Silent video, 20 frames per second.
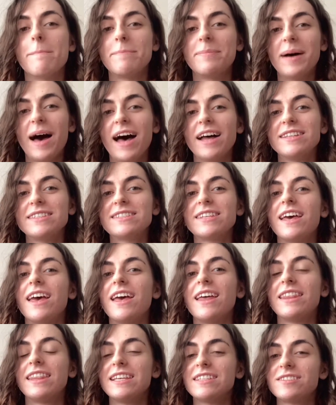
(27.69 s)
But
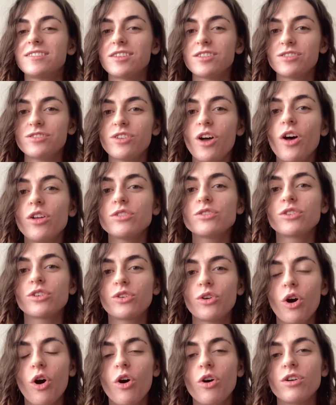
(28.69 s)
this does not
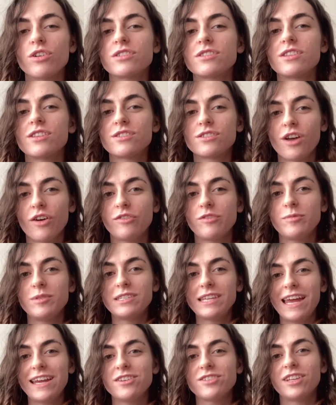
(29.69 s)
cause the soft
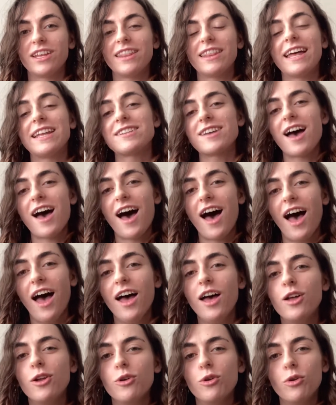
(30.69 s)
mutation that a
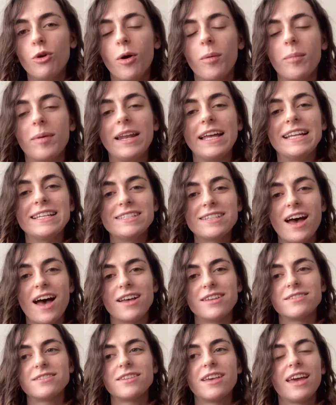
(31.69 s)
normally
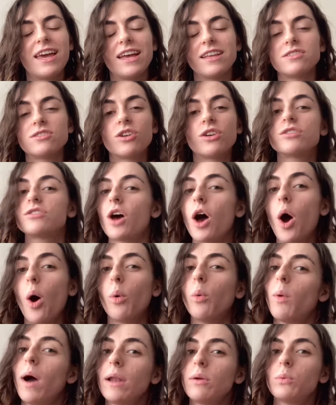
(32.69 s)
does. It's not a
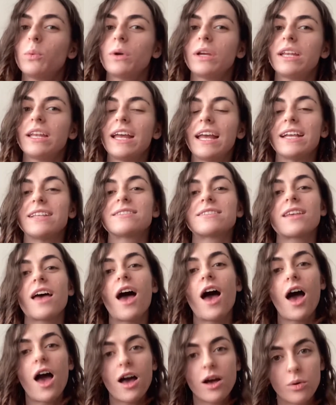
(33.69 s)
guanween, it's
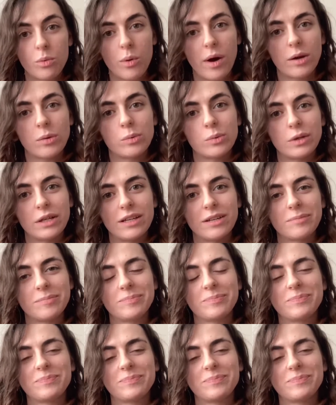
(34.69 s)
a guanween.